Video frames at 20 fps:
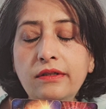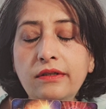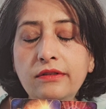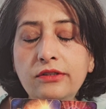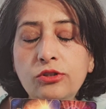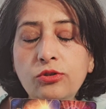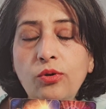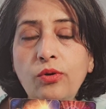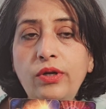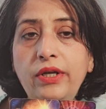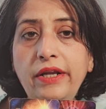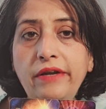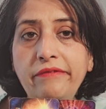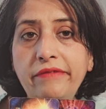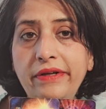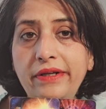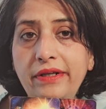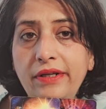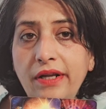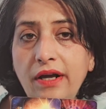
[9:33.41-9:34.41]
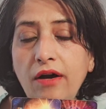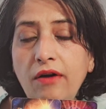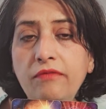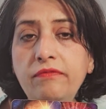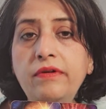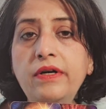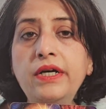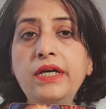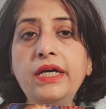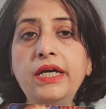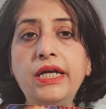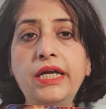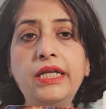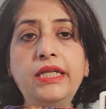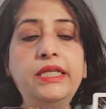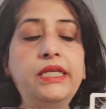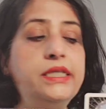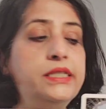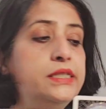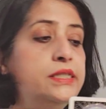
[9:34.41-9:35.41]
soul level love
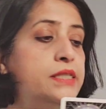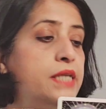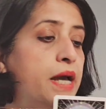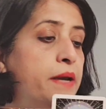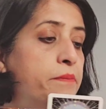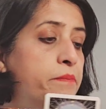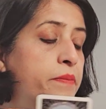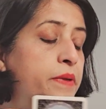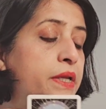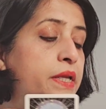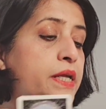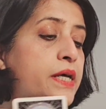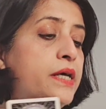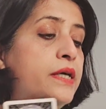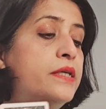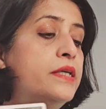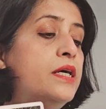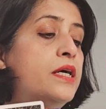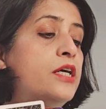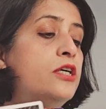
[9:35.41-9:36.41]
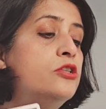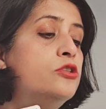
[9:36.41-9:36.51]
in this time period.